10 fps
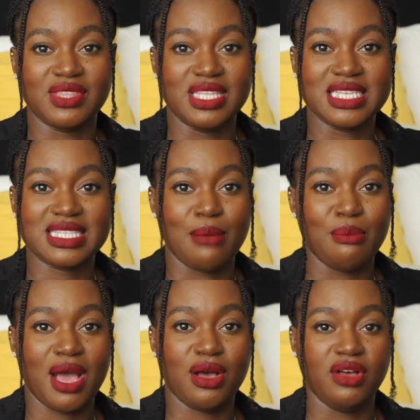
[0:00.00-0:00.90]
this
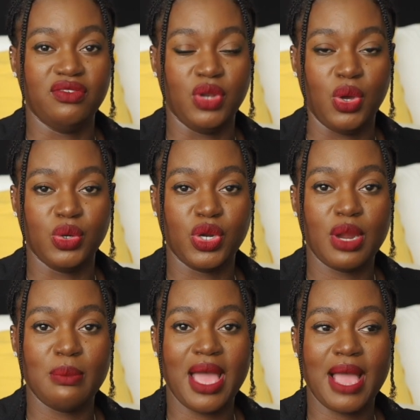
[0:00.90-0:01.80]
amount of loan on
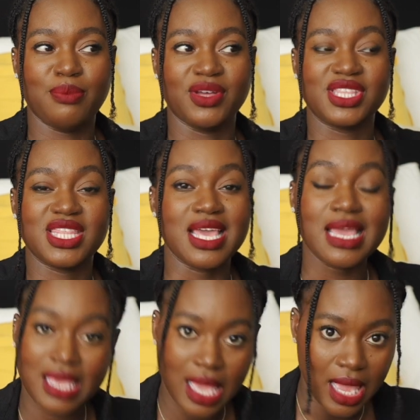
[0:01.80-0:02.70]
your back, but
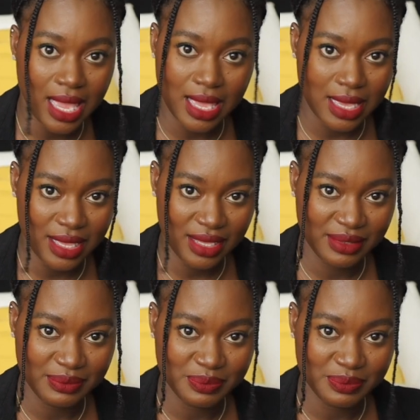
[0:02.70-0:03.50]
thinking